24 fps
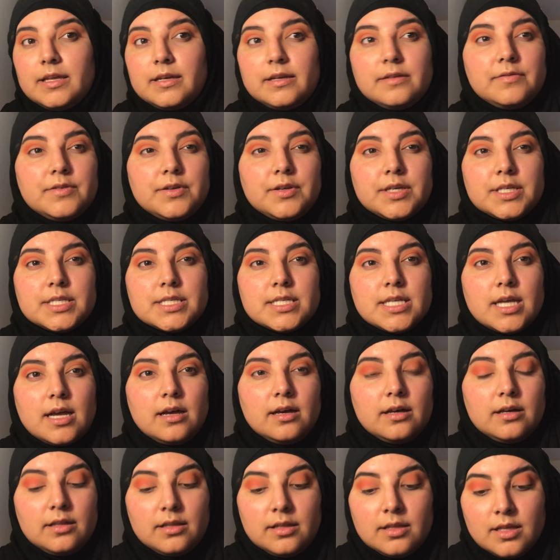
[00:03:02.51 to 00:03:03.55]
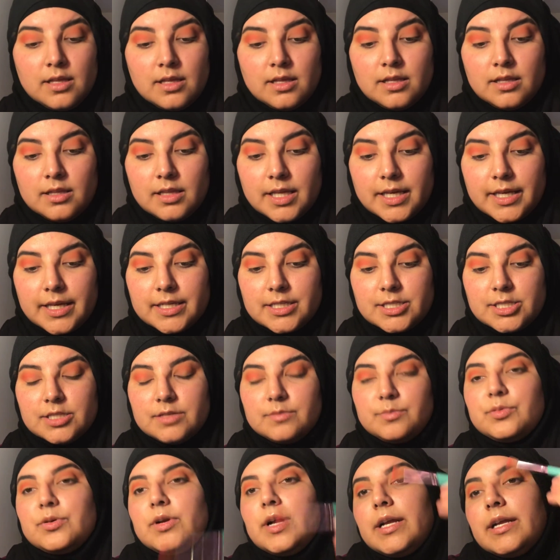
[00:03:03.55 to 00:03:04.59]
And if you can tell, like it
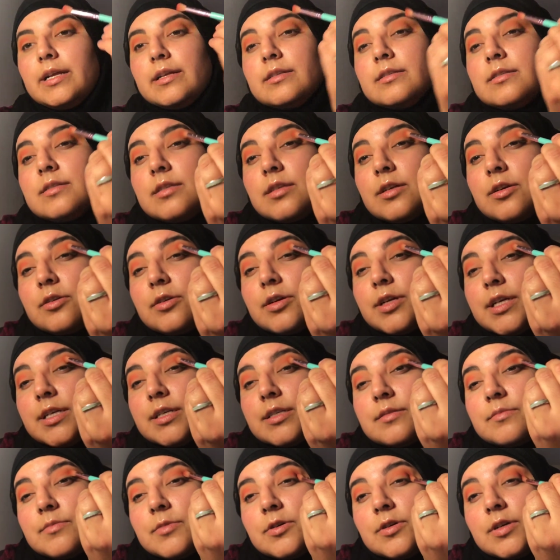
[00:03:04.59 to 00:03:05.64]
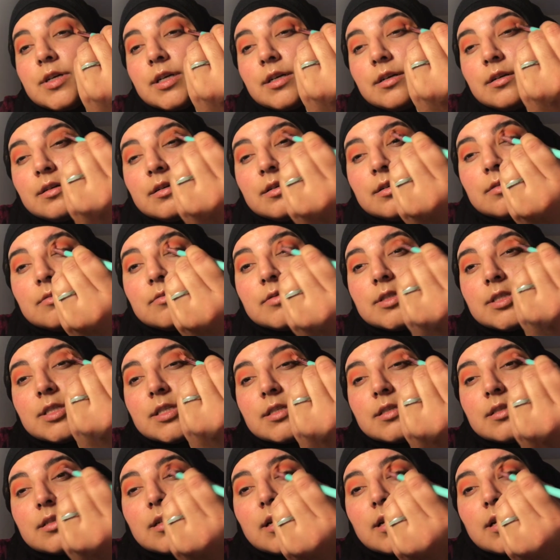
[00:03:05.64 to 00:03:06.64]
just brightens the crease more, which is